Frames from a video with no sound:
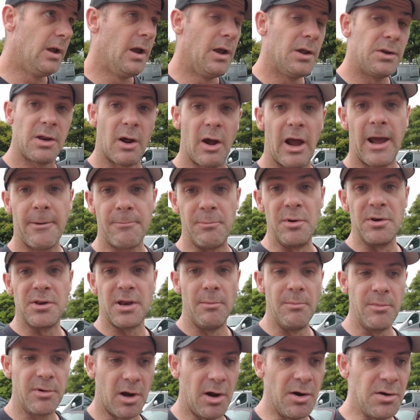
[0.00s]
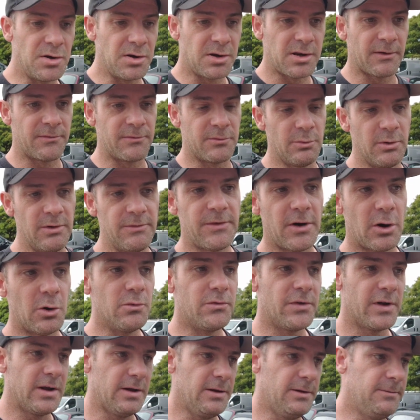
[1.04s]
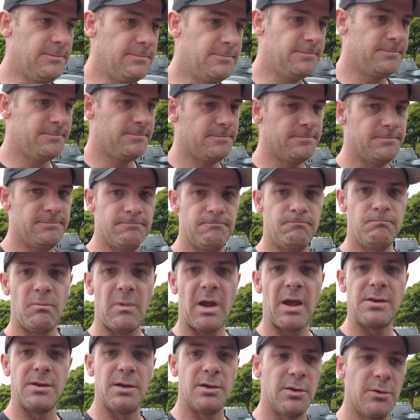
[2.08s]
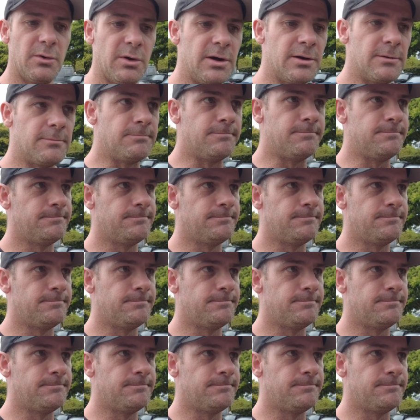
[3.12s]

So it happens sometimes, you just have to revolve it as you're doing them.